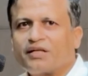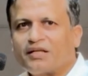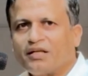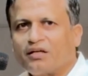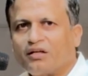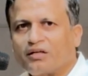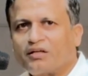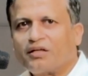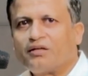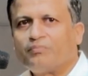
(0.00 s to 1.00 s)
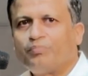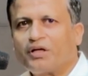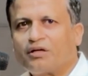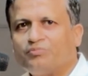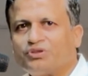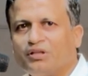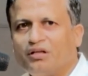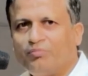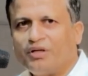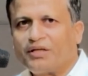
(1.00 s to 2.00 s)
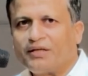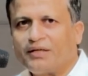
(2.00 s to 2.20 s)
getting collected becomes a limited